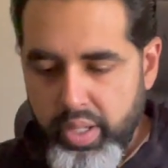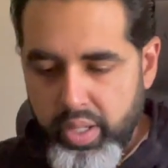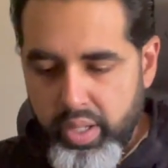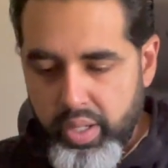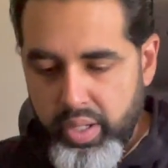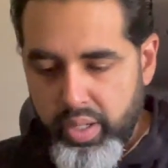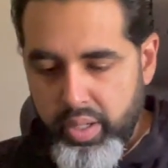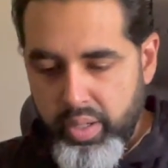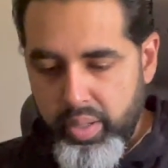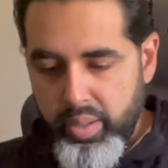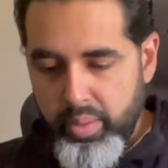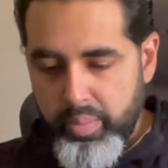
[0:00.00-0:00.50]

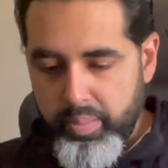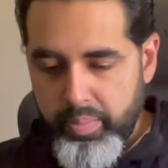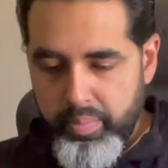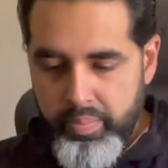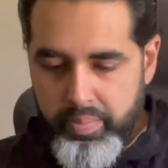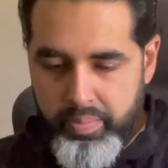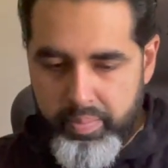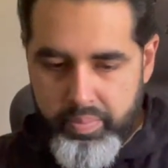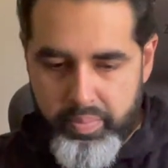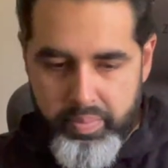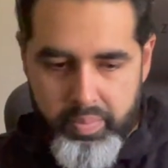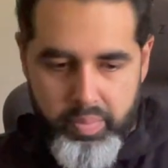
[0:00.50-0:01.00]
Um,
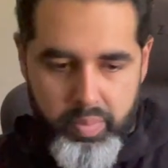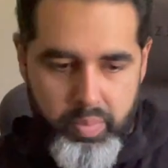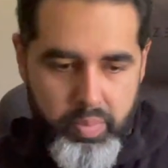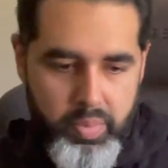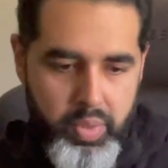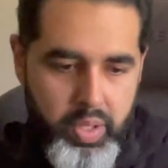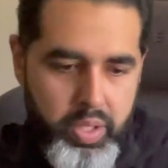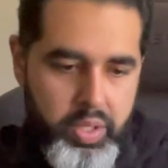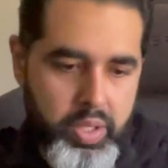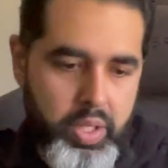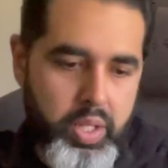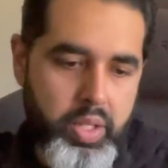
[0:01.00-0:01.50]

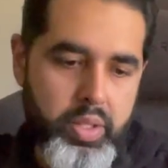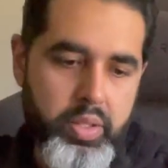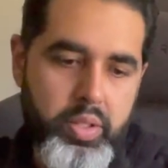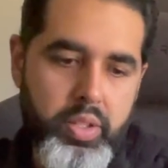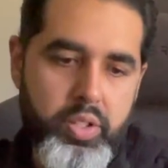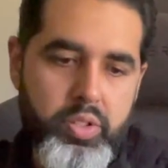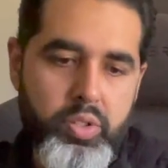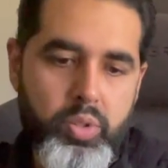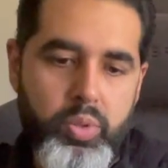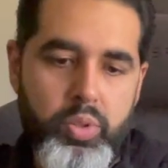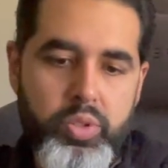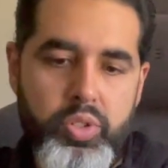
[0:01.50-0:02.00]
and then
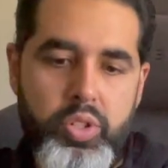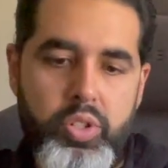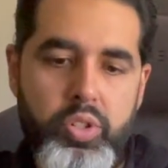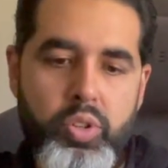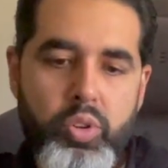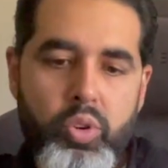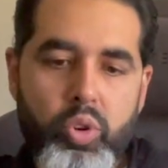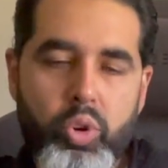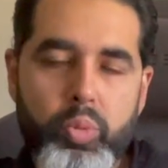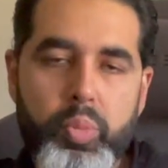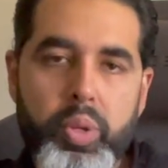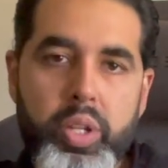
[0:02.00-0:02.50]
this goes in your
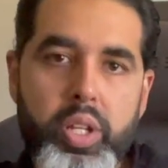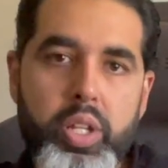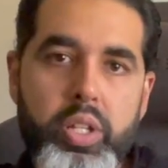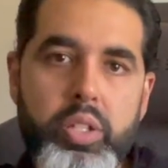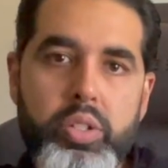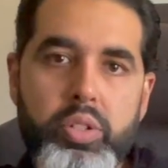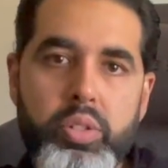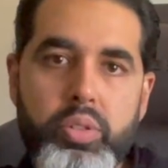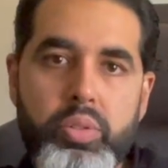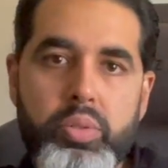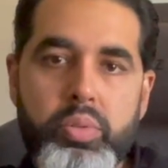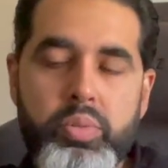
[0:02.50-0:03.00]
OBD2
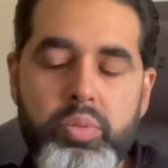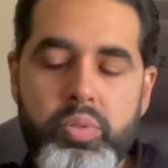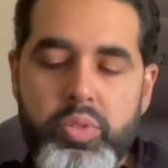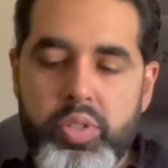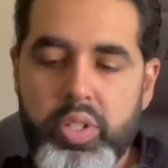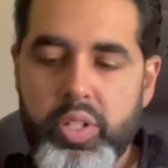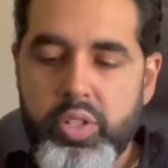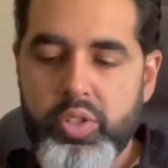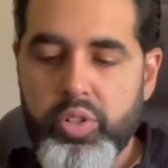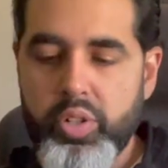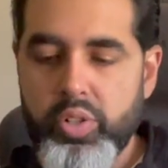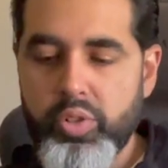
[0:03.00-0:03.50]
sensor.